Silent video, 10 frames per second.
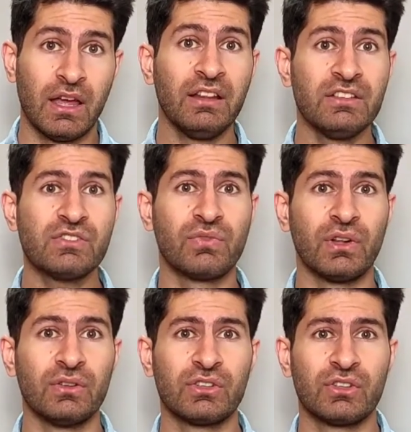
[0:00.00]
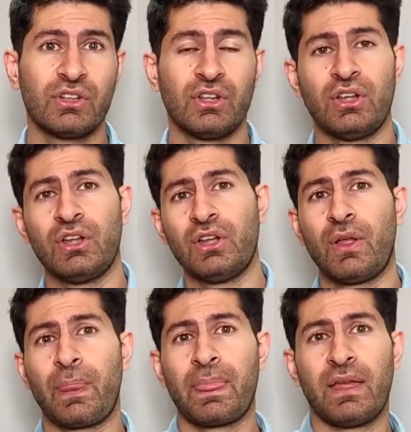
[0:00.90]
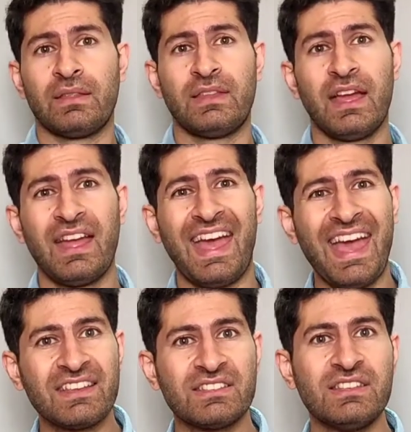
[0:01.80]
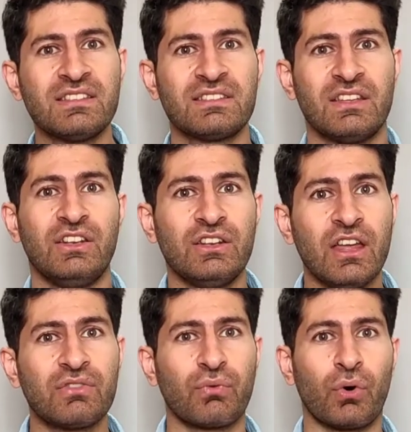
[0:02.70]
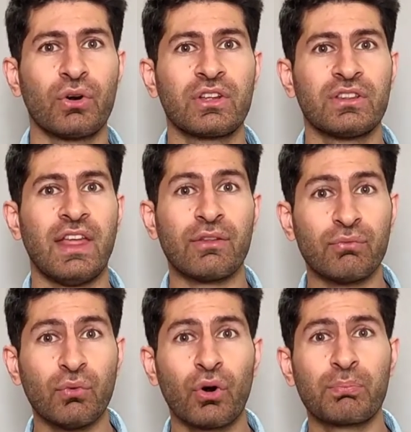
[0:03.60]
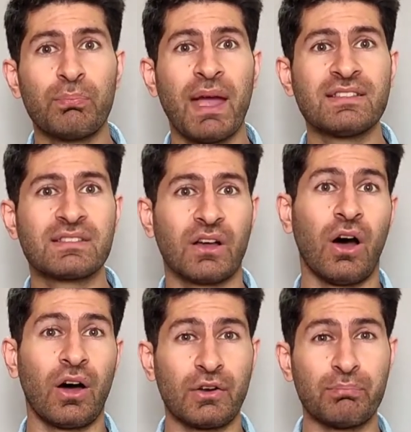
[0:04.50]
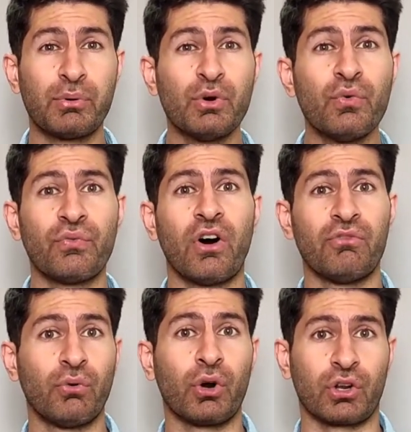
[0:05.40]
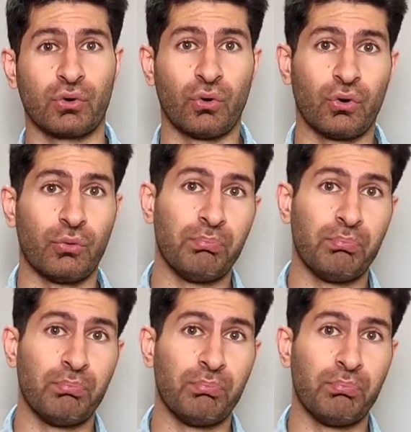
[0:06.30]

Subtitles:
In this field, they exist in networks that work based on proof of work or